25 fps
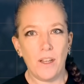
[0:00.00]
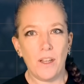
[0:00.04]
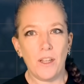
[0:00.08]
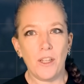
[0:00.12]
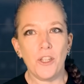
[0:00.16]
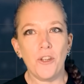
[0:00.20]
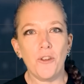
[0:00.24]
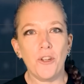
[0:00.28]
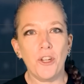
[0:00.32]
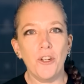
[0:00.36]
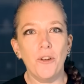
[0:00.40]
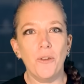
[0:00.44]

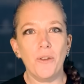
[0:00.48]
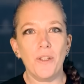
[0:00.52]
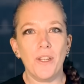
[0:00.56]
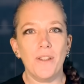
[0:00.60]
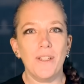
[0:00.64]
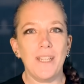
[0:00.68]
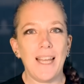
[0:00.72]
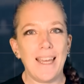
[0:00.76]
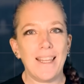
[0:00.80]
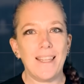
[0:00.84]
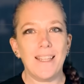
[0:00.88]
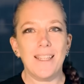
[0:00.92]
You can also
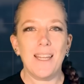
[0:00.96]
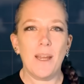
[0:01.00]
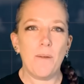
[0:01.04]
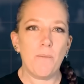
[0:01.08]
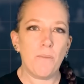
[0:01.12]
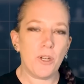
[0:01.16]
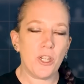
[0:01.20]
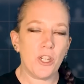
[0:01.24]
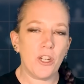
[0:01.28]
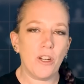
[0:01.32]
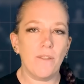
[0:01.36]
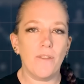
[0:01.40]
take the
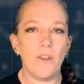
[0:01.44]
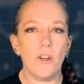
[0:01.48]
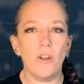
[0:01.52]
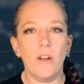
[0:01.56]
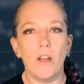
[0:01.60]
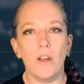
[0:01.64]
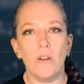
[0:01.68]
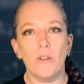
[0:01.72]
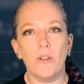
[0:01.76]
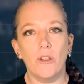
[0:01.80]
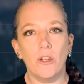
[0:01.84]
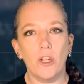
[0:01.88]
temperature of your
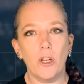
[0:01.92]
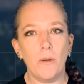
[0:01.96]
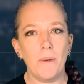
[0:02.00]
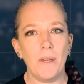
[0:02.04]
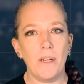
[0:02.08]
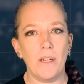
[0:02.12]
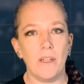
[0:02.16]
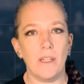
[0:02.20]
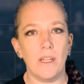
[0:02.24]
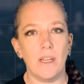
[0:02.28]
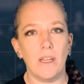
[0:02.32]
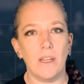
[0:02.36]
local
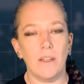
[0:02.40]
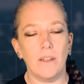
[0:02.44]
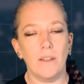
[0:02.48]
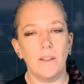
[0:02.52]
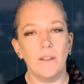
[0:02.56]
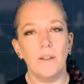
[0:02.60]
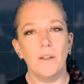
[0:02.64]
community.